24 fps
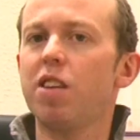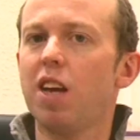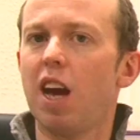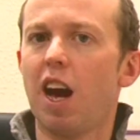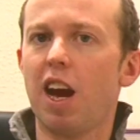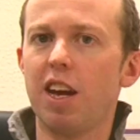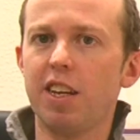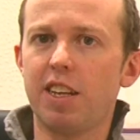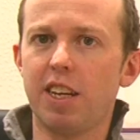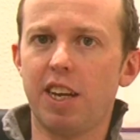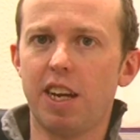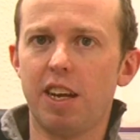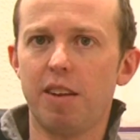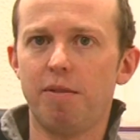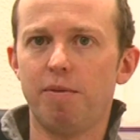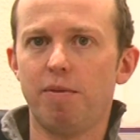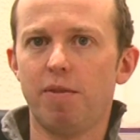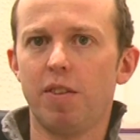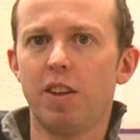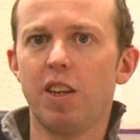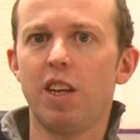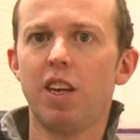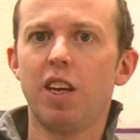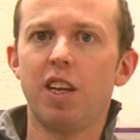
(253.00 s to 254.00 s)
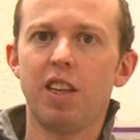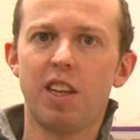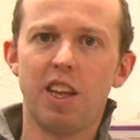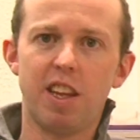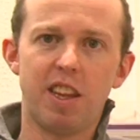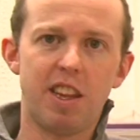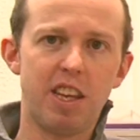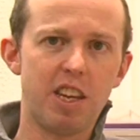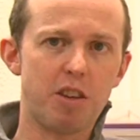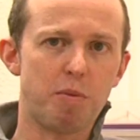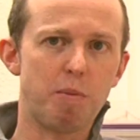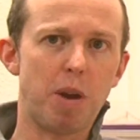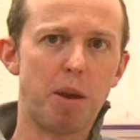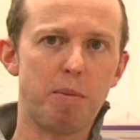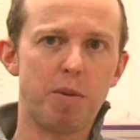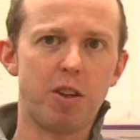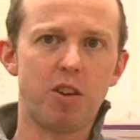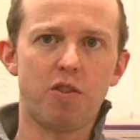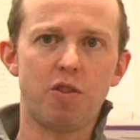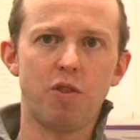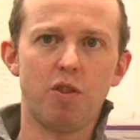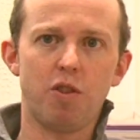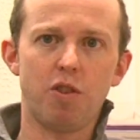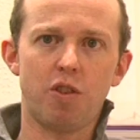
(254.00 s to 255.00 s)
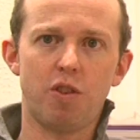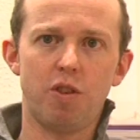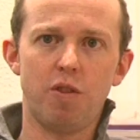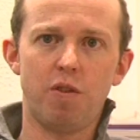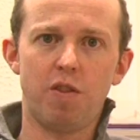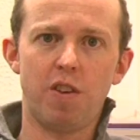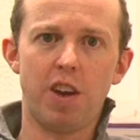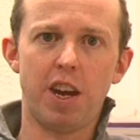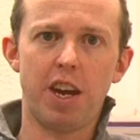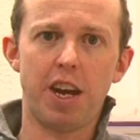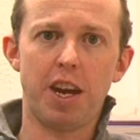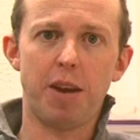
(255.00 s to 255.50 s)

is the idea, that this might be the source of